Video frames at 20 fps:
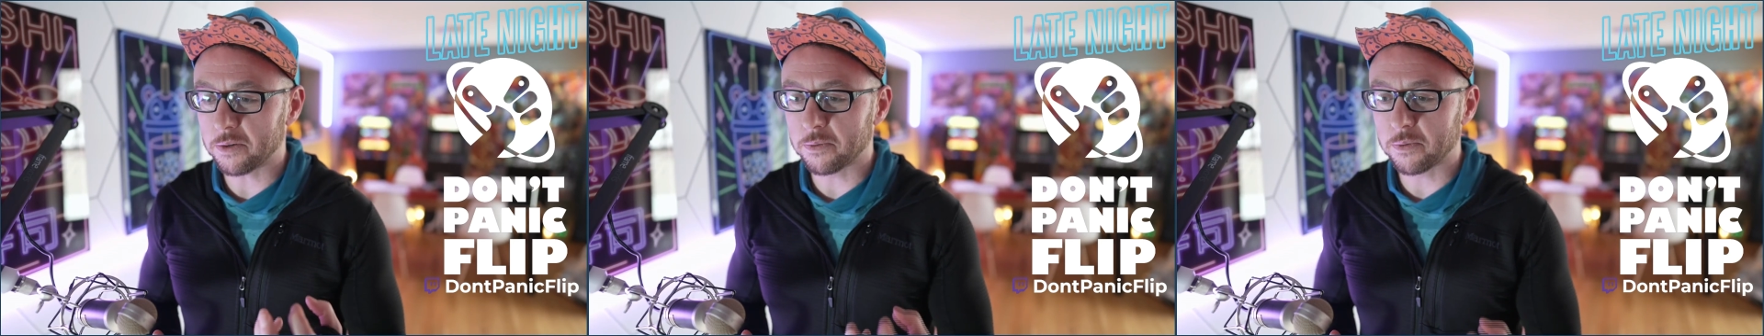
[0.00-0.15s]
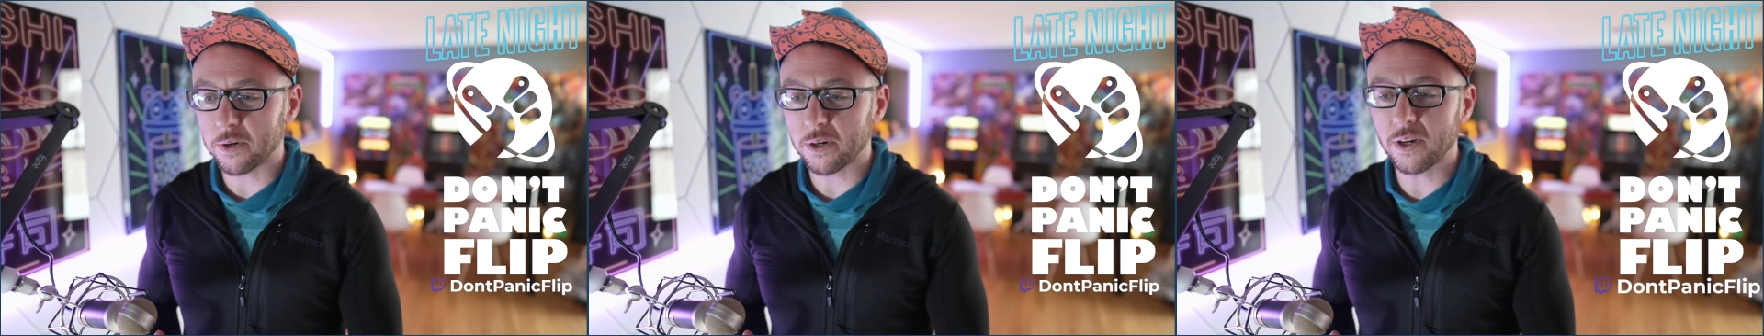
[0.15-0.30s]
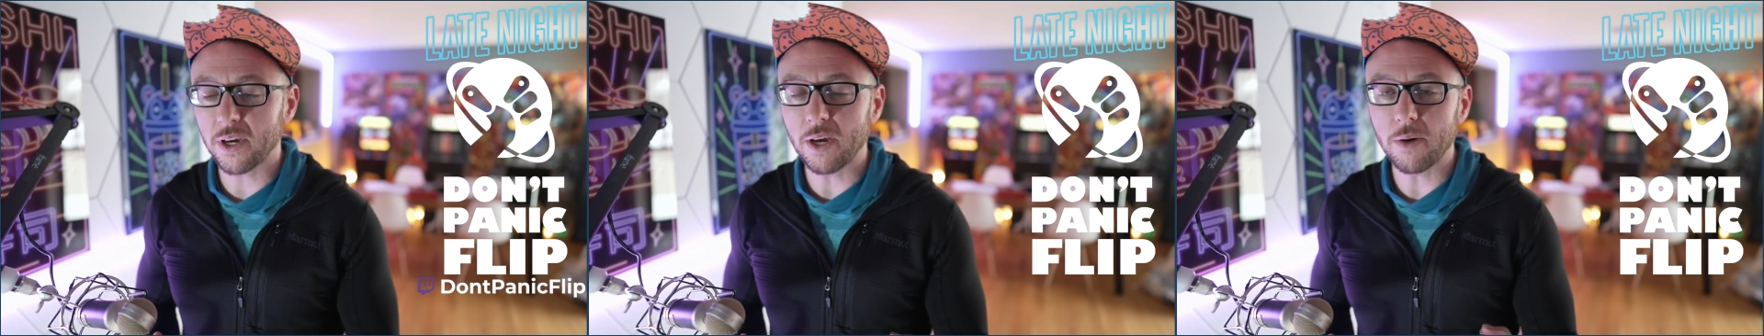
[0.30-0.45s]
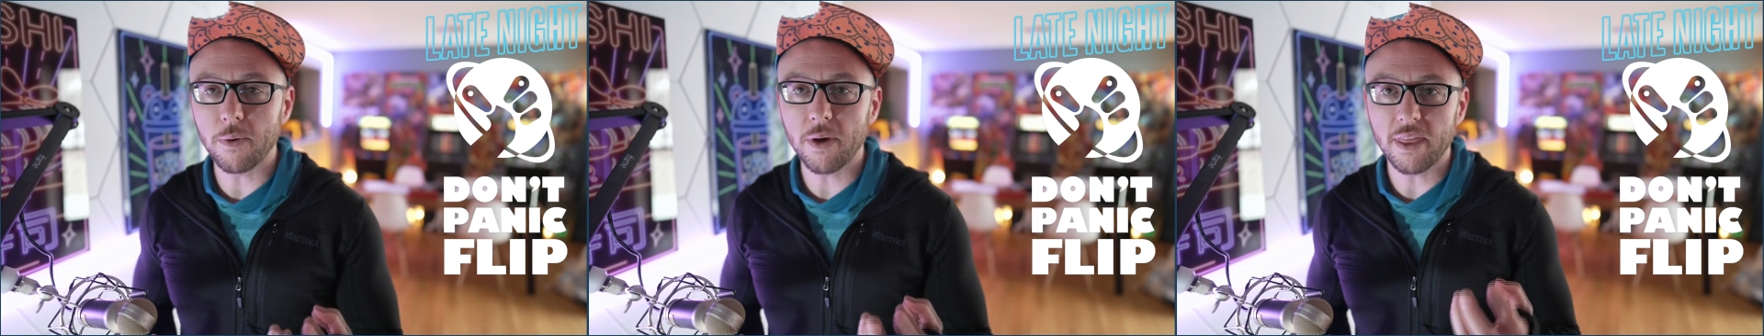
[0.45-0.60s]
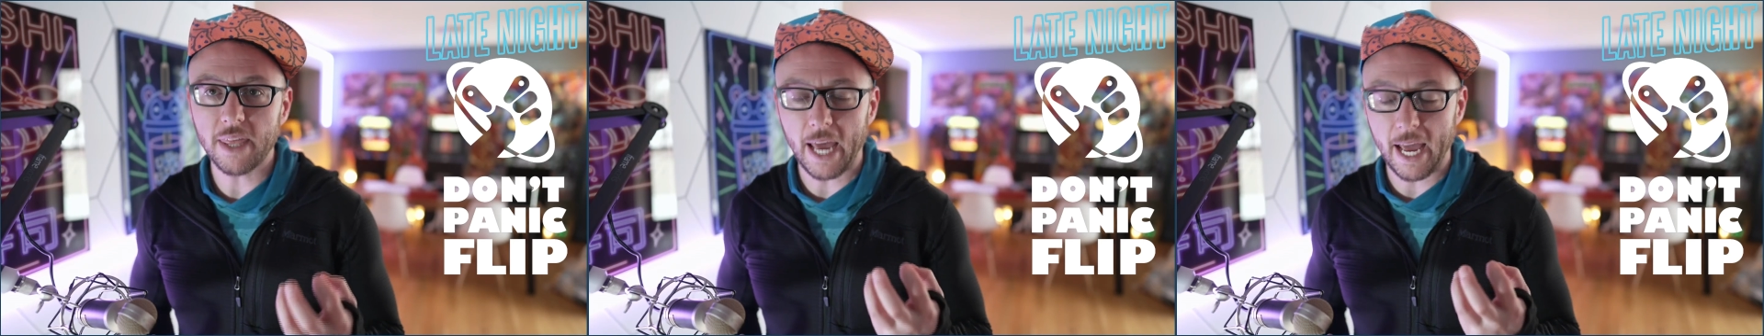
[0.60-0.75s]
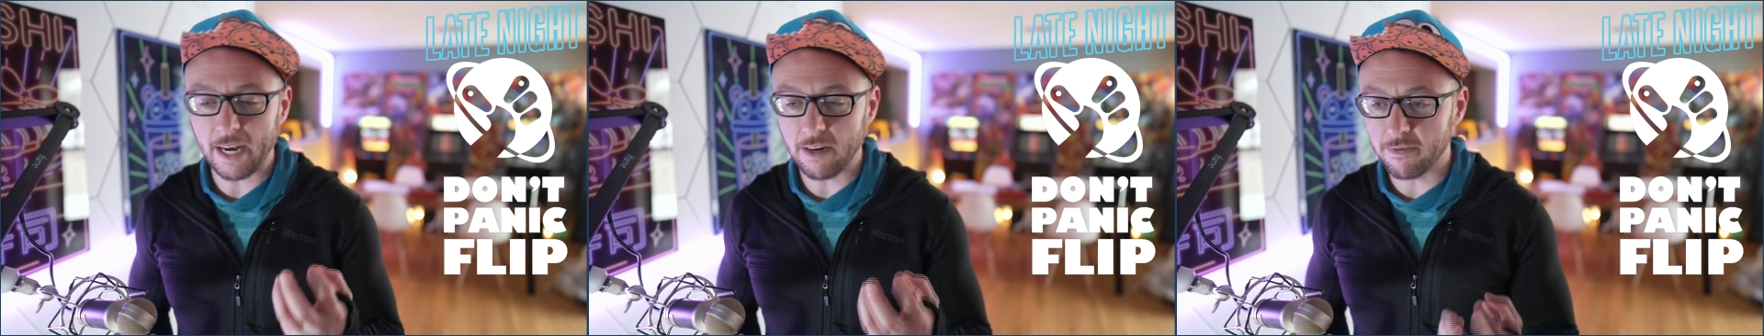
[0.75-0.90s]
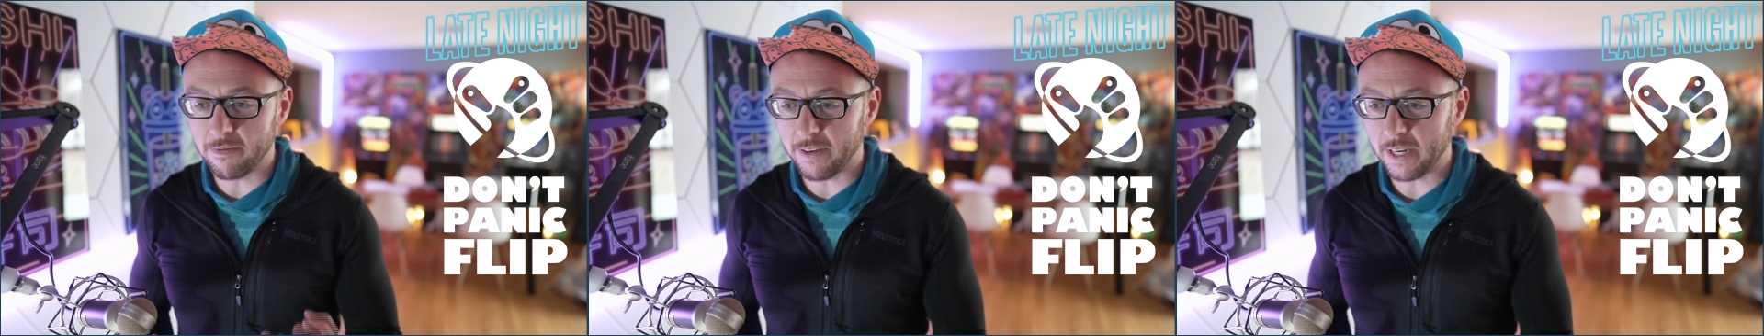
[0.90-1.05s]
working with
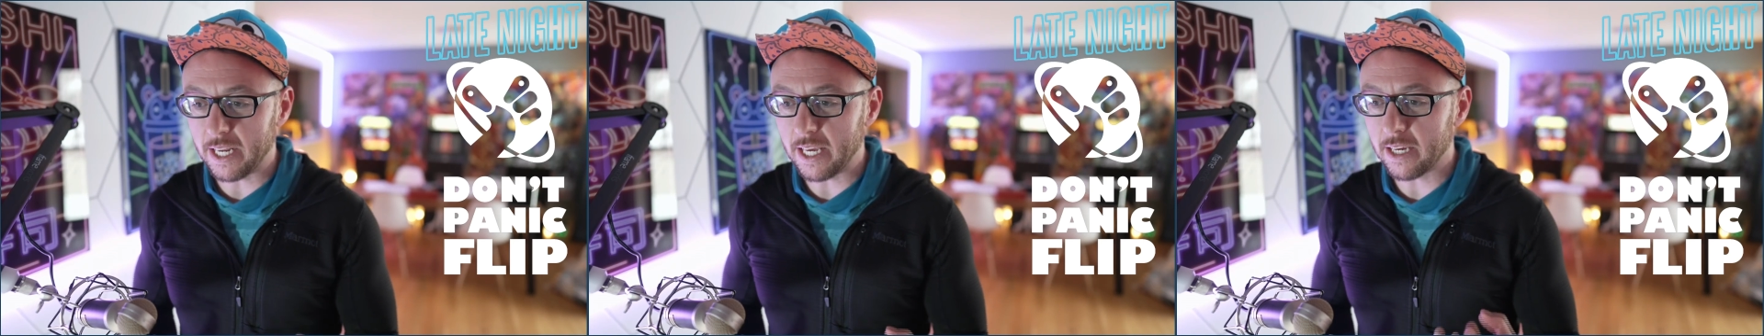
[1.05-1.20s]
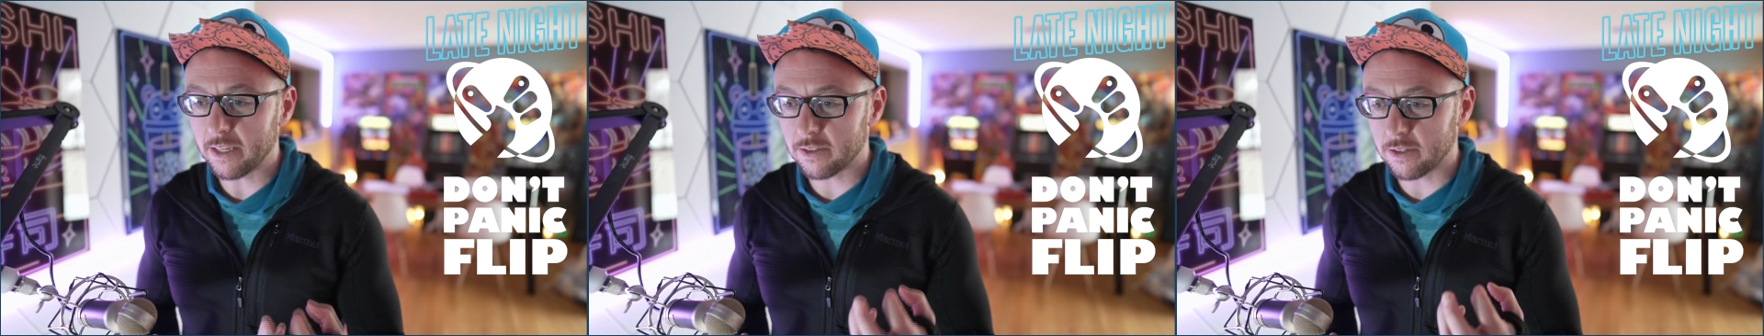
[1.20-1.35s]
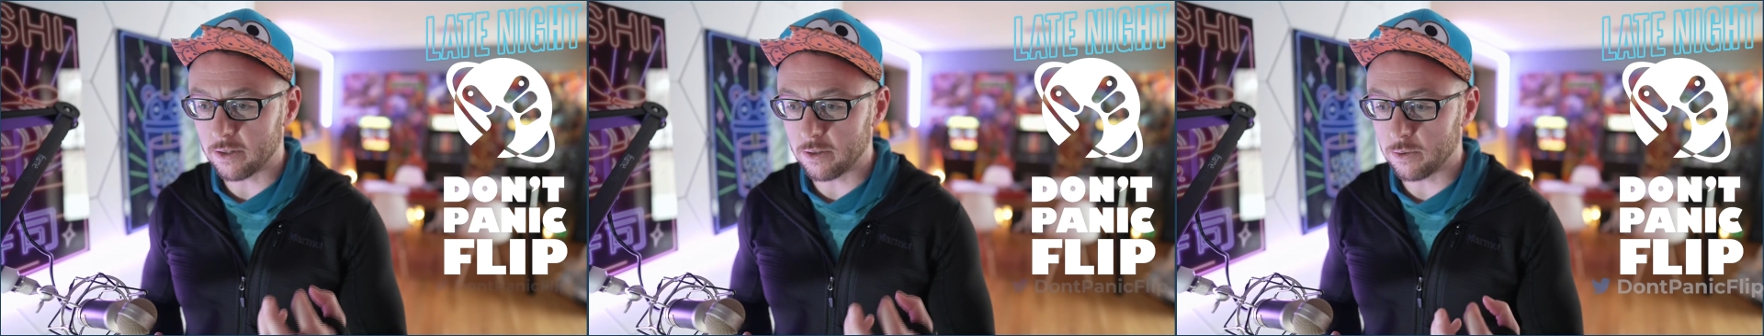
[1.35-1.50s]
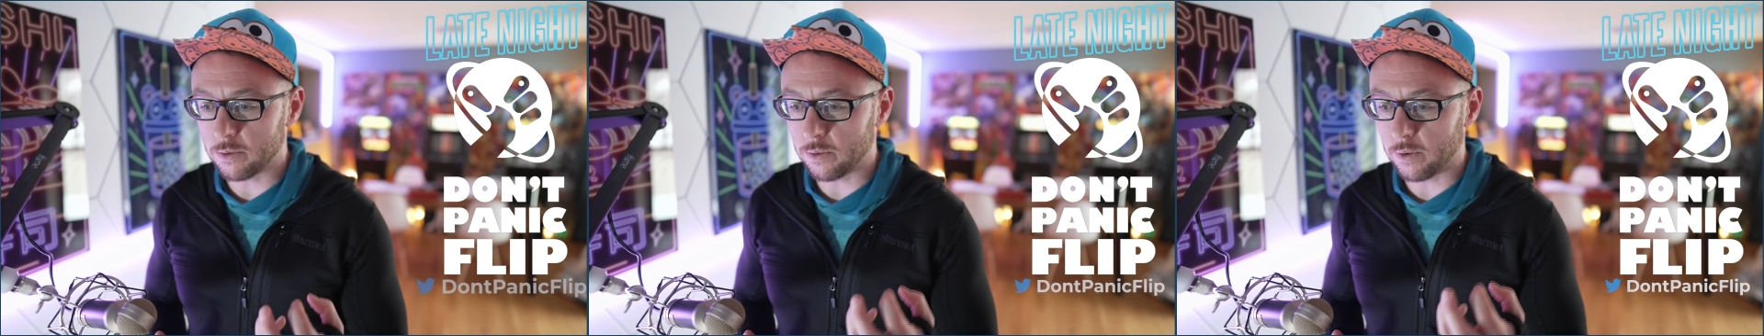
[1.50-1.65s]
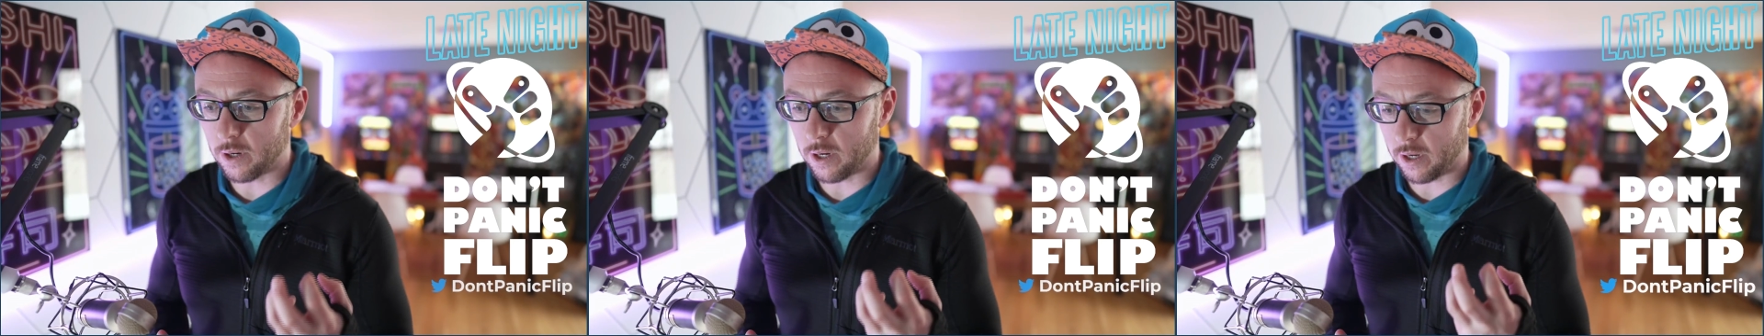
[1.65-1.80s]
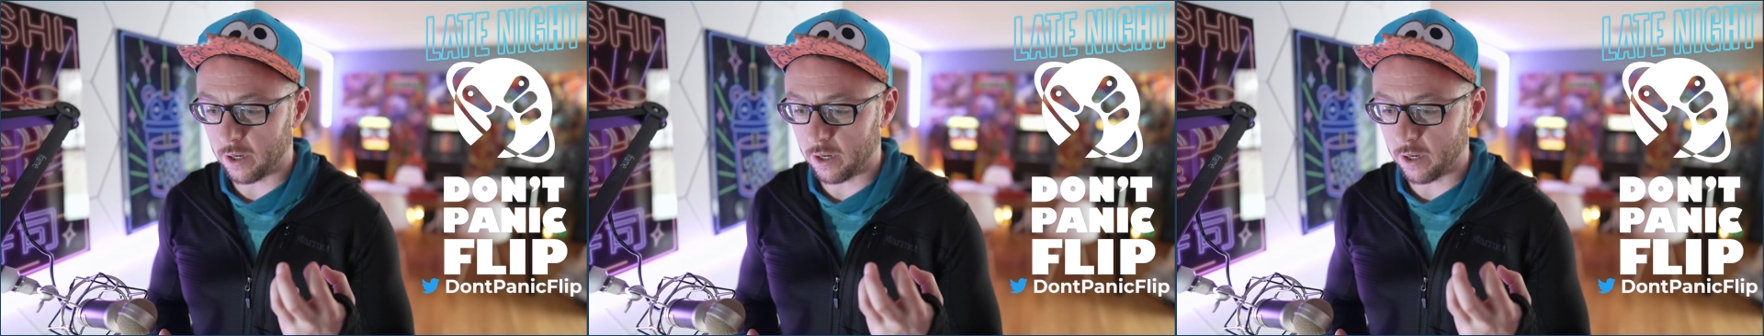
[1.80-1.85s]
NVIDIA's new